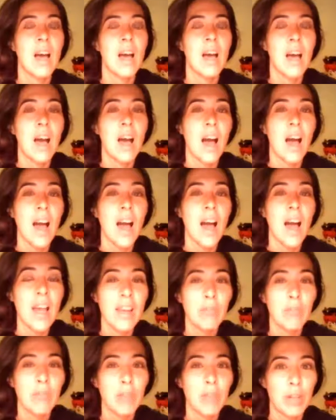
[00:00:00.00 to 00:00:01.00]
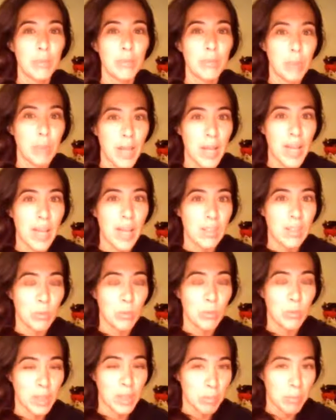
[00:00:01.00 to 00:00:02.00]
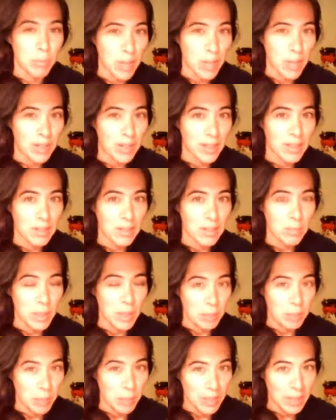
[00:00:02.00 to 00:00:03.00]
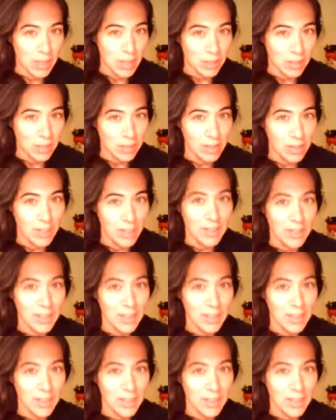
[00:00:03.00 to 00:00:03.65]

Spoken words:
I have found a way as a working parent to make money online